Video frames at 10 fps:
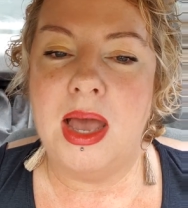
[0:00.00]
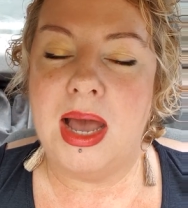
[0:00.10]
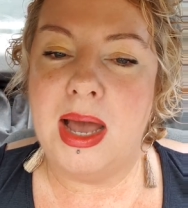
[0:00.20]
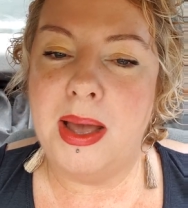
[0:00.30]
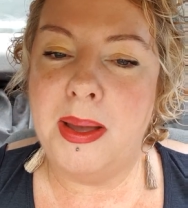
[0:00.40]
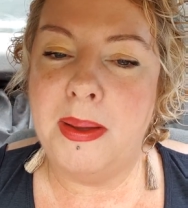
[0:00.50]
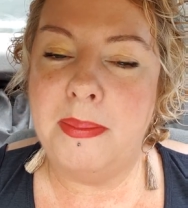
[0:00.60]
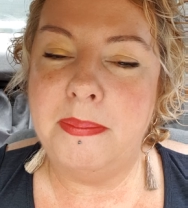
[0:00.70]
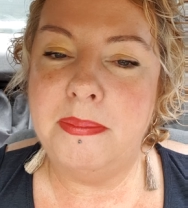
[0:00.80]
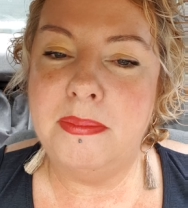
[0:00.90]

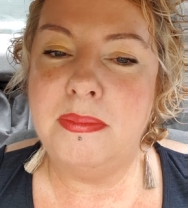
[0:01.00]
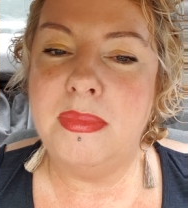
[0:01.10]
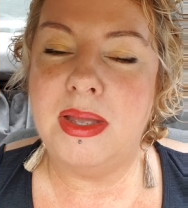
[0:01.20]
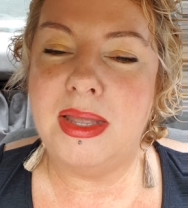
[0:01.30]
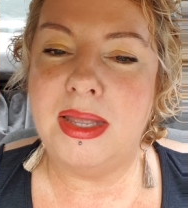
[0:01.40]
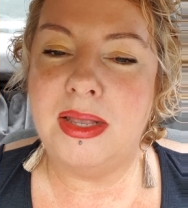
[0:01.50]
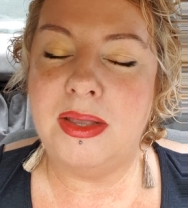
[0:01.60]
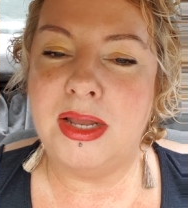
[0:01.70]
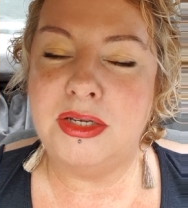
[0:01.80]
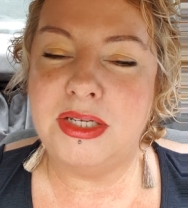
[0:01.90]
And
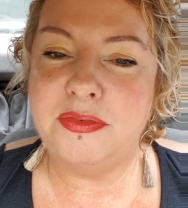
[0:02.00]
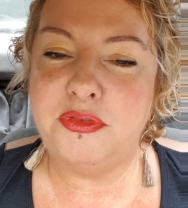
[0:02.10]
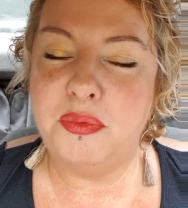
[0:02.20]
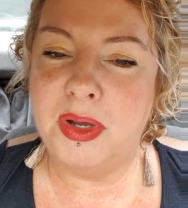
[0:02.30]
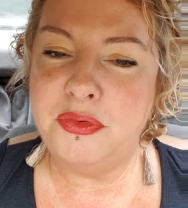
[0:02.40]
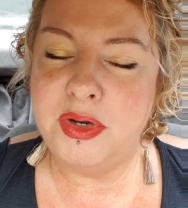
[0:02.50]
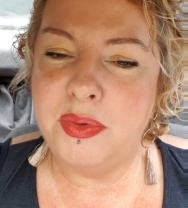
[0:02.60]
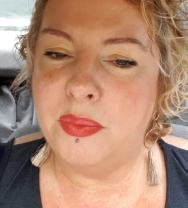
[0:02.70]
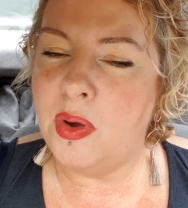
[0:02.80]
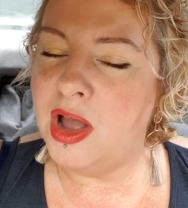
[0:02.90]
if you're
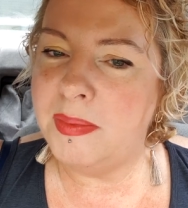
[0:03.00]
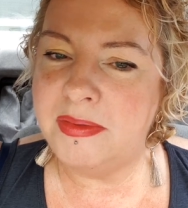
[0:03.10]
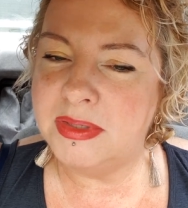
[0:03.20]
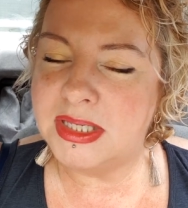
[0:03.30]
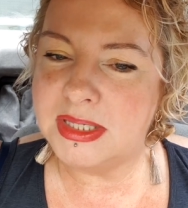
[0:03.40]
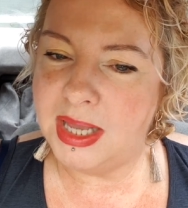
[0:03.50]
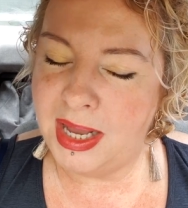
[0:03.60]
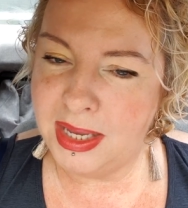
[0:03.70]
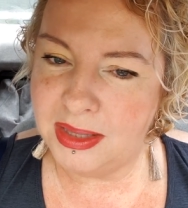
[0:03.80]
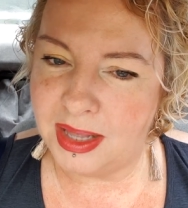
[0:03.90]
wondering why I'm even
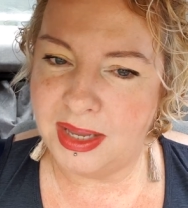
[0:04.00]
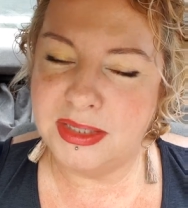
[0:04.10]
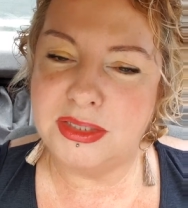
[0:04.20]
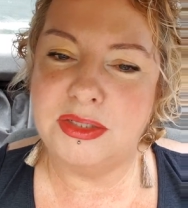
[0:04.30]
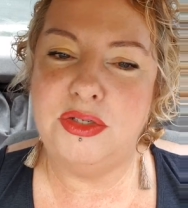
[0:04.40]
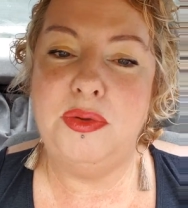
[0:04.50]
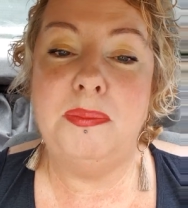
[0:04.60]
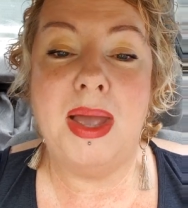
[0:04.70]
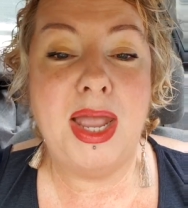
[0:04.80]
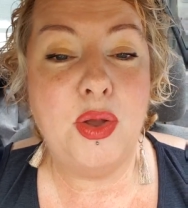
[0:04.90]
saying that, you
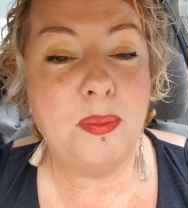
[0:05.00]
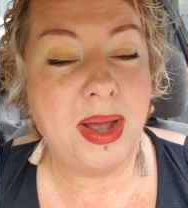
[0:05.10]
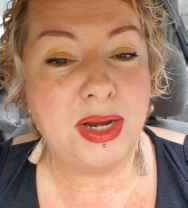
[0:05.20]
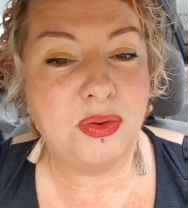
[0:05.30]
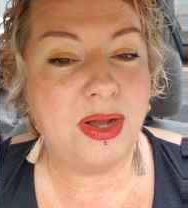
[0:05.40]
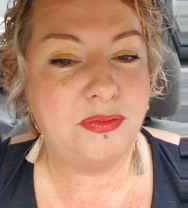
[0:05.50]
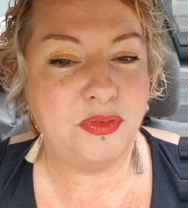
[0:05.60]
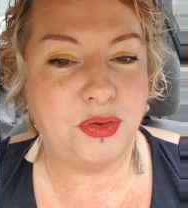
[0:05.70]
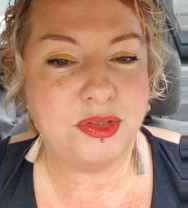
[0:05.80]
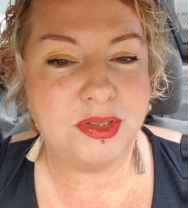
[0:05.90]
may or may not have
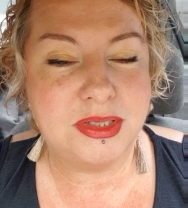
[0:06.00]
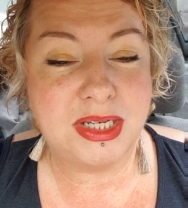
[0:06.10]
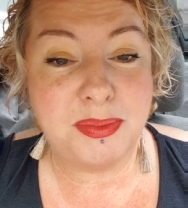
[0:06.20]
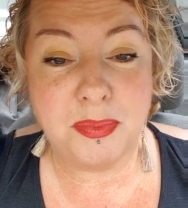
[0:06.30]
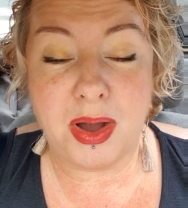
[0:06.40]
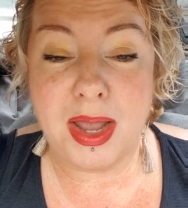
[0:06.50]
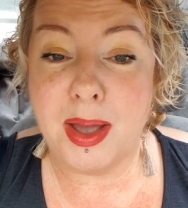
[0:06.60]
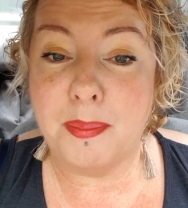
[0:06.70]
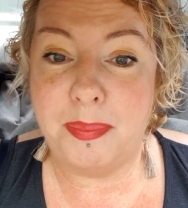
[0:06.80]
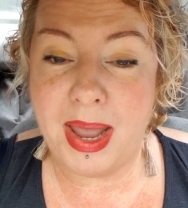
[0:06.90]
noticed in my
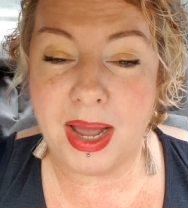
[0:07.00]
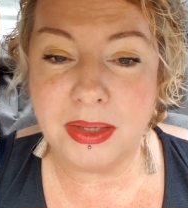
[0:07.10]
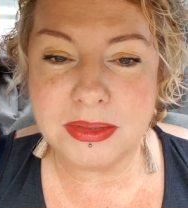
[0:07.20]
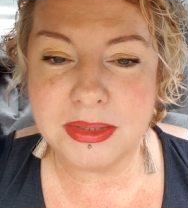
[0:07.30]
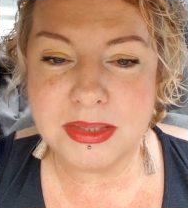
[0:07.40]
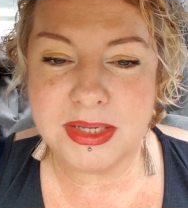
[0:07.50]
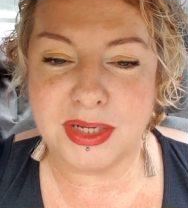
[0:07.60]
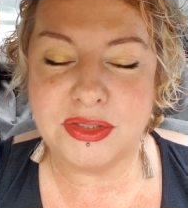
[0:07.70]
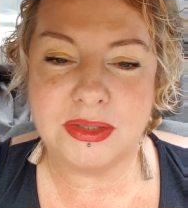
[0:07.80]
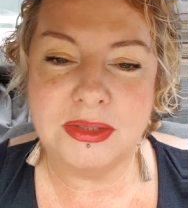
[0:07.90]
About
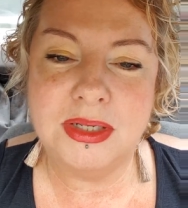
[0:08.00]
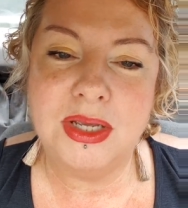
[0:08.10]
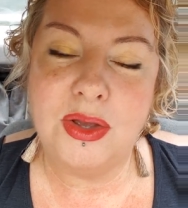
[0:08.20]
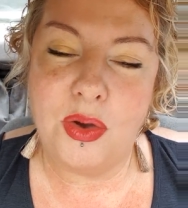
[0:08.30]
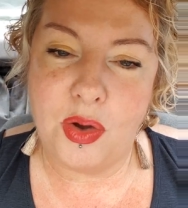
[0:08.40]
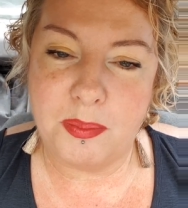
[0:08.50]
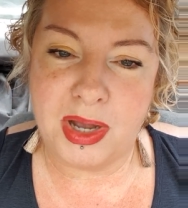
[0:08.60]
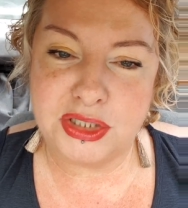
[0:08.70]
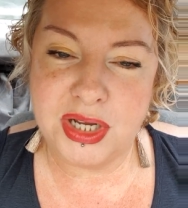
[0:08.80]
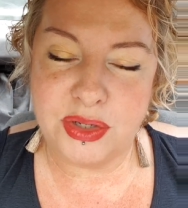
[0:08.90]
section on
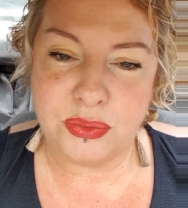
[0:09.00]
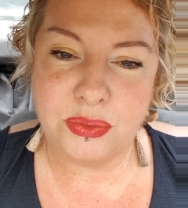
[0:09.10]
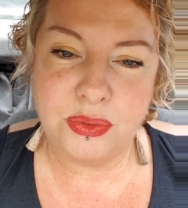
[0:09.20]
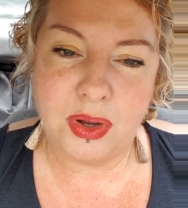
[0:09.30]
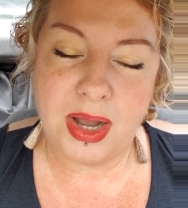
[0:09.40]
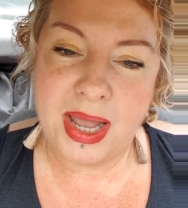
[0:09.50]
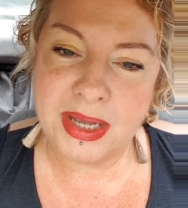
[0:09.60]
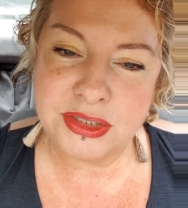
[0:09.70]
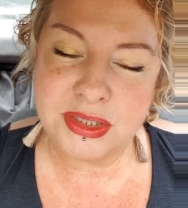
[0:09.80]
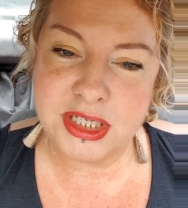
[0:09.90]
my channel, I
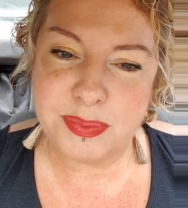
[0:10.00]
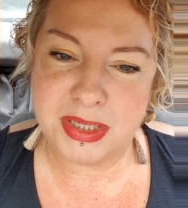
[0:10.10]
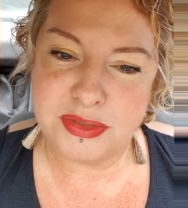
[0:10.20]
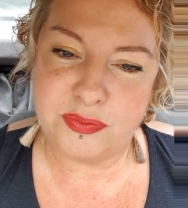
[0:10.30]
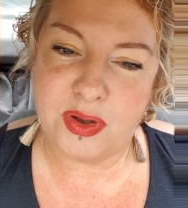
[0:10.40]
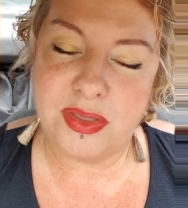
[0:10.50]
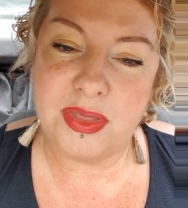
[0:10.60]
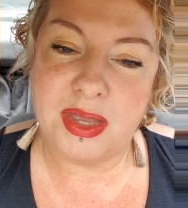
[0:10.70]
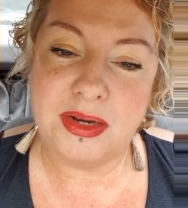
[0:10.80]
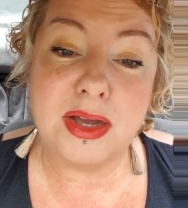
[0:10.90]
actually specified
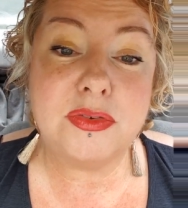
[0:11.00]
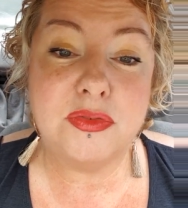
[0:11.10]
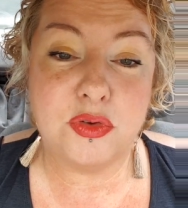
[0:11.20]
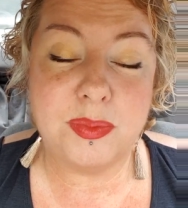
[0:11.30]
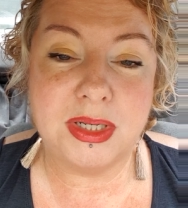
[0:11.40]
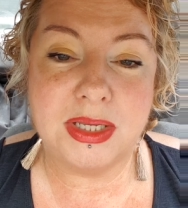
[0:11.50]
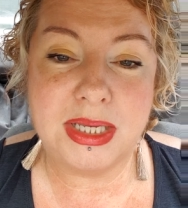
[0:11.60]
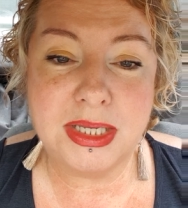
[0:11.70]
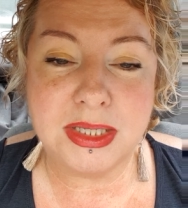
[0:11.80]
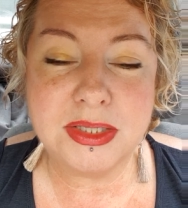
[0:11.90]
that Narc Free Formula
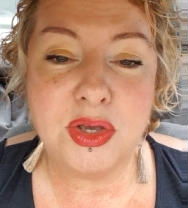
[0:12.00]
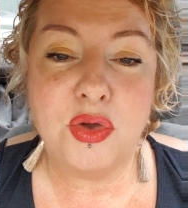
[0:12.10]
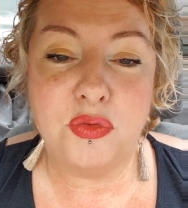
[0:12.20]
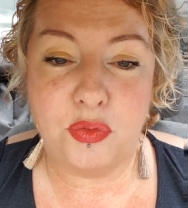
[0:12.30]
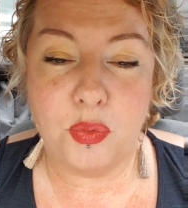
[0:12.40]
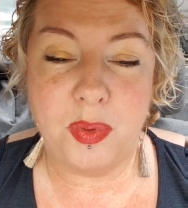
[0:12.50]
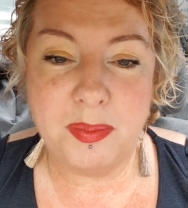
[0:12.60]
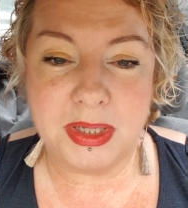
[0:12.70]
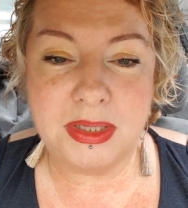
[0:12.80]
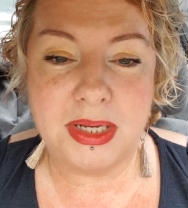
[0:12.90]
is for
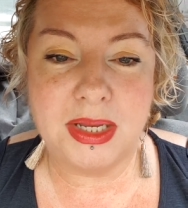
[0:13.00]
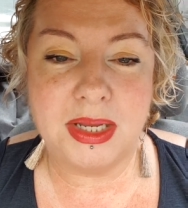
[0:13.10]
women